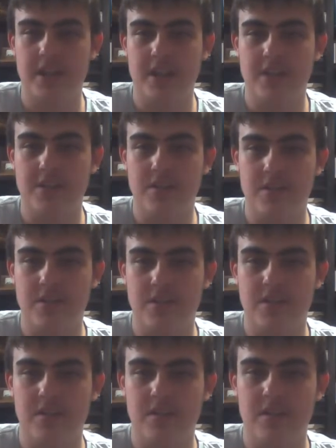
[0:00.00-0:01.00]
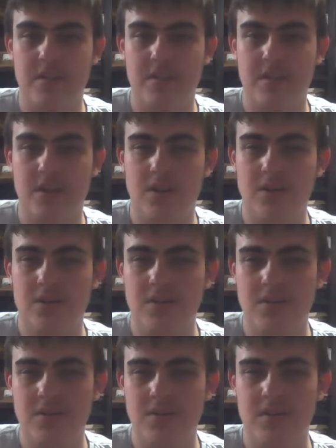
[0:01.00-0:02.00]
So Hong
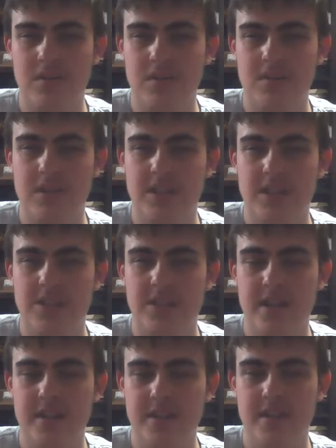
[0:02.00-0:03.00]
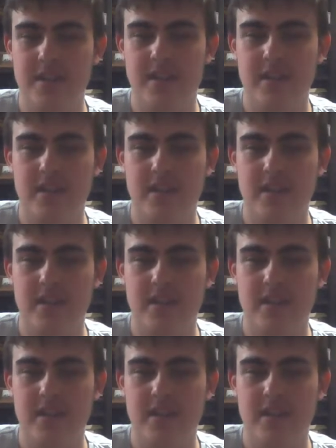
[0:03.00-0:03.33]
Kong is HK.